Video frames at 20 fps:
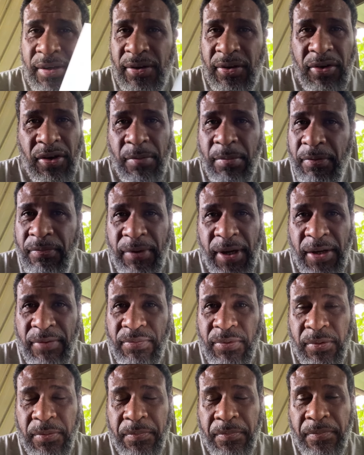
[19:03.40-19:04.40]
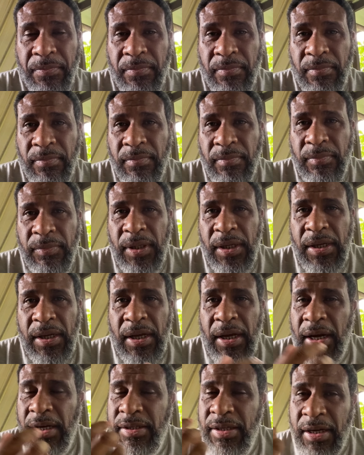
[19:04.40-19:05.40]
You gotta be faithful.
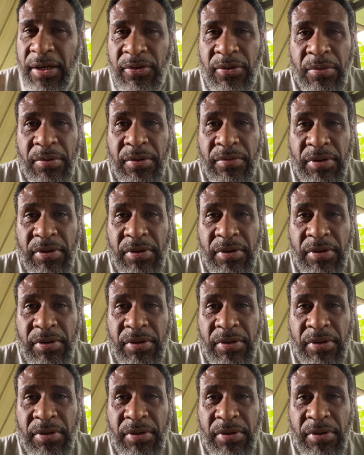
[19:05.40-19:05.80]
I started doing